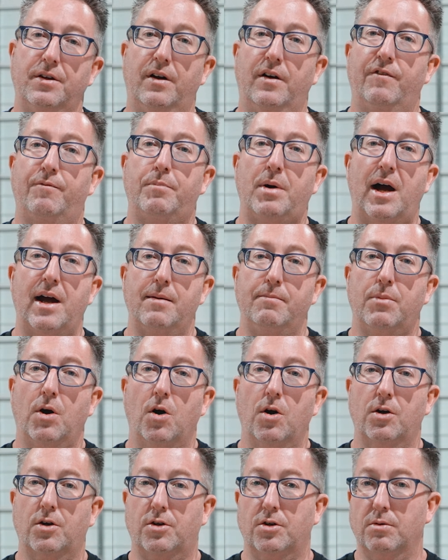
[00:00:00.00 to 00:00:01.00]
of pine
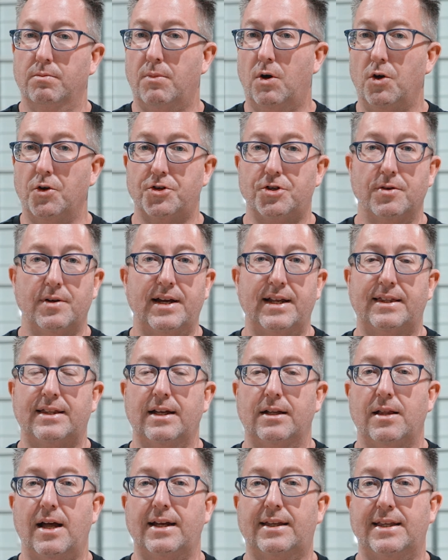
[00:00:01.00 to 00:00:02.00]
bark or mulch or
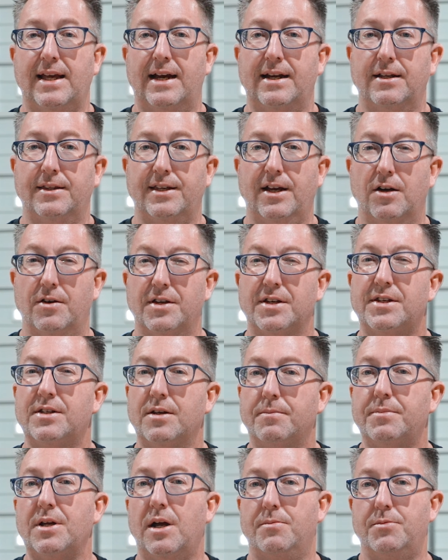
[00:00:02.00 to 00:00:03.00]
anything like that in there that
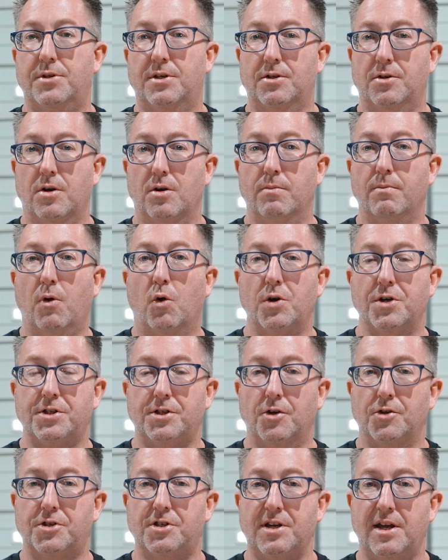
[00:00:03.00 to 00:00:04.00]
sometimes are more
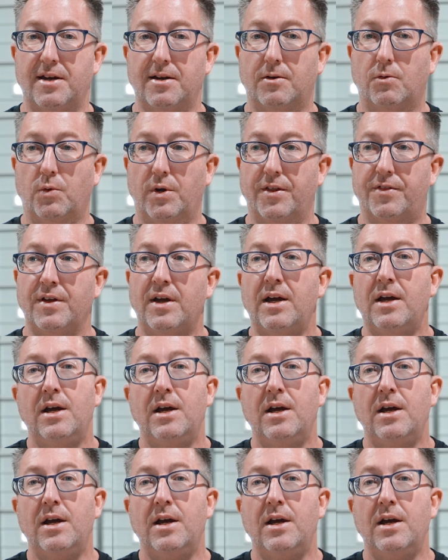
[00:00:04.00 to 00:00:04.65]
associated with